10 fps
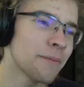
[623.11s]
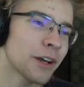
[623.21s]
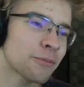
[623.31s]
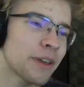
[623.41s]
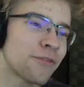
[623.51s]
It
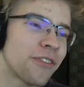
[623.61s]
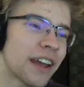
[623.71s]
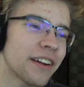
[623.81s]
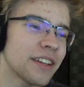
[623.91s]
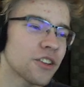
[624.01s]
must be
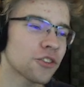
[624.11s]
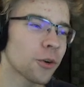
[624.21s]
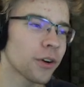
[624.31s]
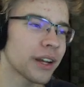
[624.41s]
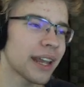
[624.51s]
very
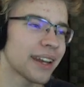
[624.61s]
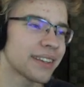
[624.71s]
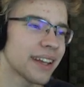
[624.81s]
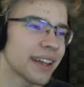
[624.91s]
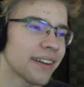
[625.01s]

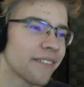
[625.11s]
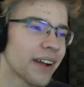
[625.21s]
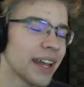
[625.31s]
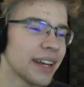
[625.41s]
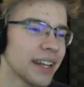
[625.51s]
disorienting when